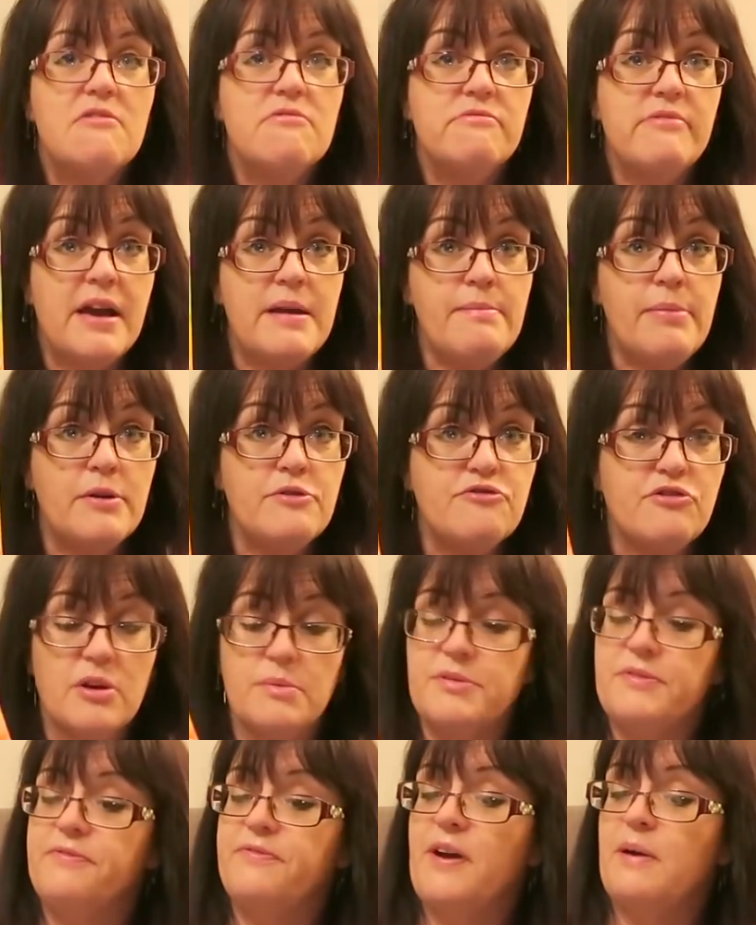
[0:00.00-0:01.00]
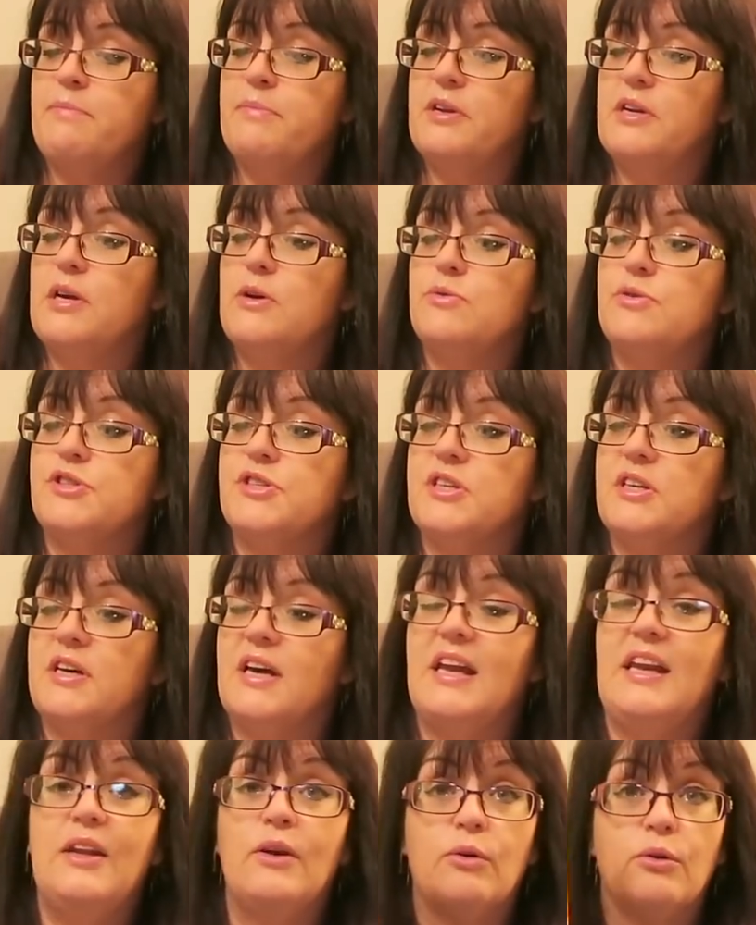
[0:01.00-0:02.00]
Rainbow Drops
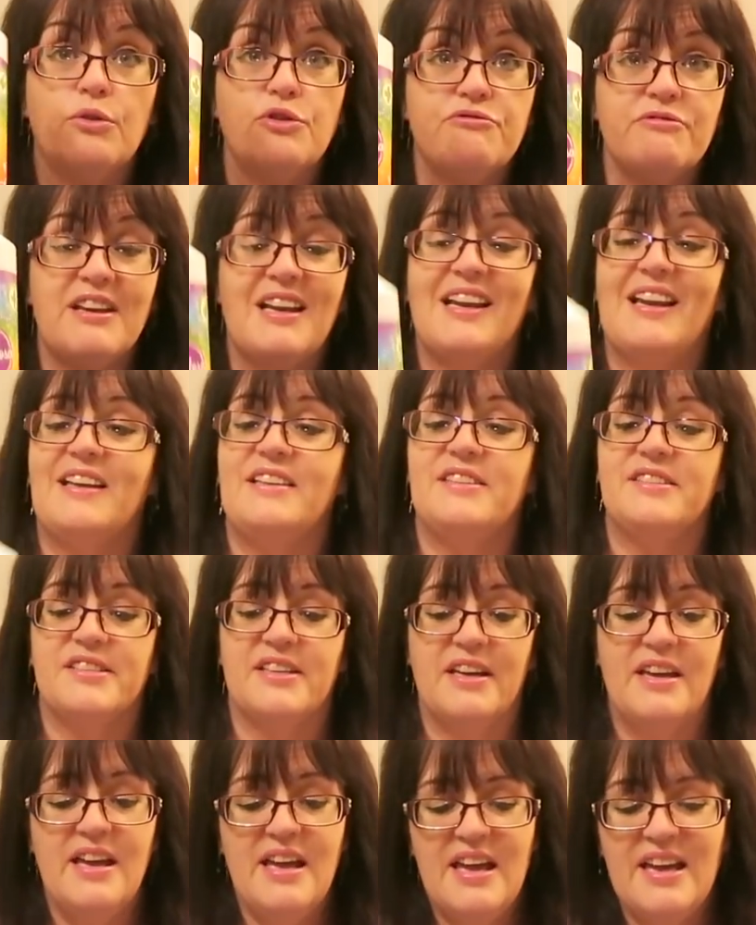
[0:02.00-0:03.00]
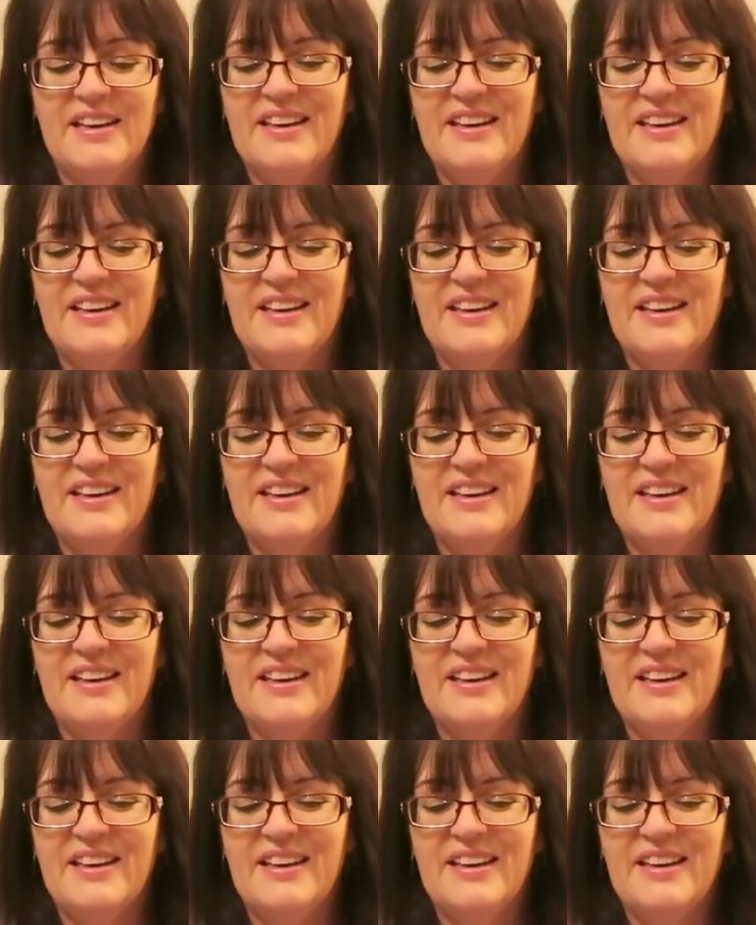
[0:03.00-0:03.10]
Fabulosa Laundry Cleanser.